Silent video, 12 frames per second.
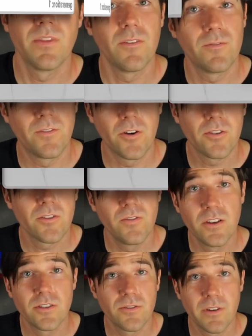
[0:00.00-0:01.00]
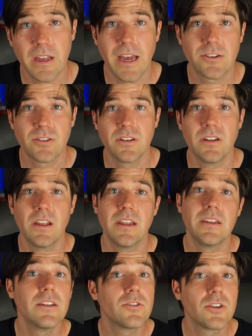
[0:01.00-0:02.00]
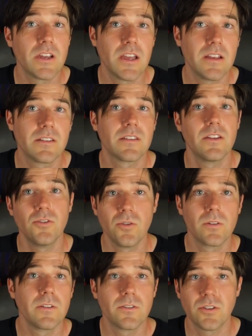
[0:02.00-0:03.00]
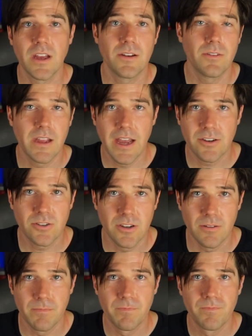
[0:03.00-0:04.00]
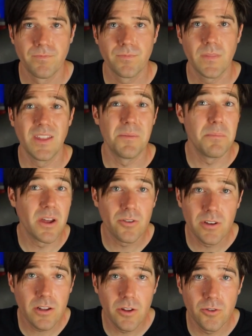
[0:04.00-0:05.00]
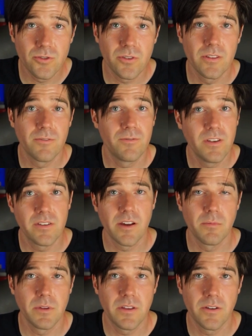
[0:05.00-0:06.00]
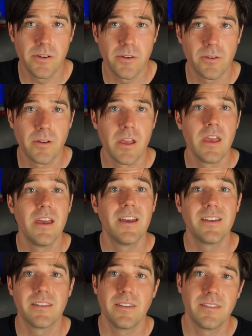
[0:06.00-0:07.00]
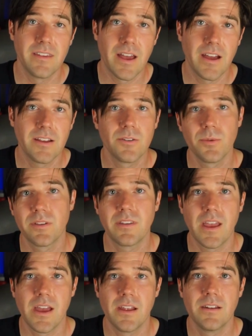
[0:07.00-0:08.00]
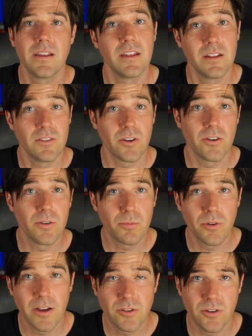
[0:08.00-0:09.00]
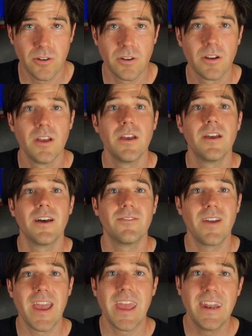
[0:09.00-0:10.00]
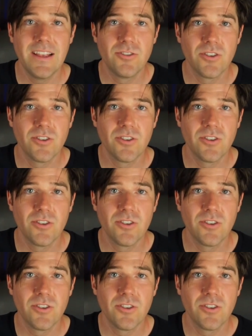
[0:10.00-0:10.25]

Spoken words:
the first fission reaction initiates the nuclear chain reaction, and the metal enclosure of the fissile material is designed to withstand an internal pressure of 80